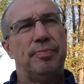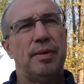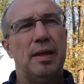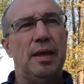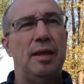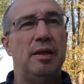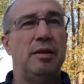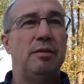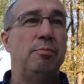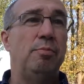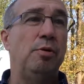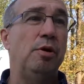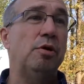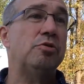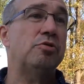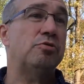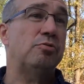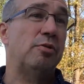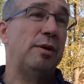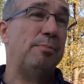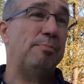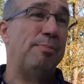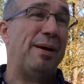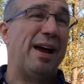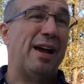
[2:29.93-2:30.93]
And the book was
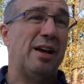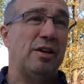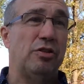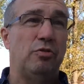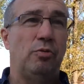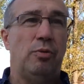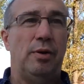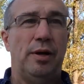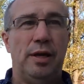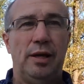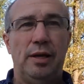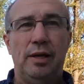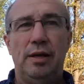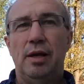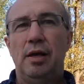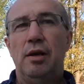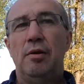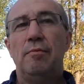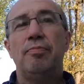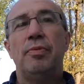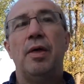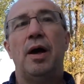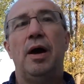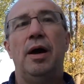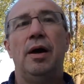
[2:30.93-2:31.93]
written back in
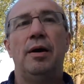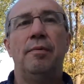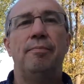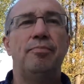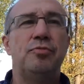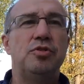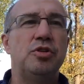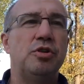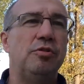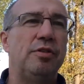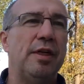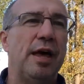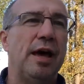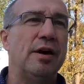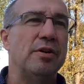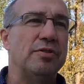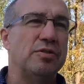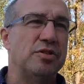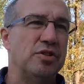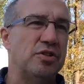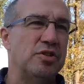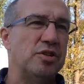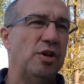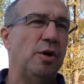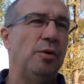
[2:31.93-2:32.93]

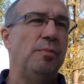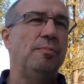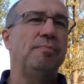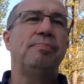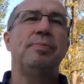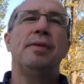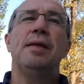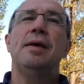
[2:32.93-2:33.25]
2000, so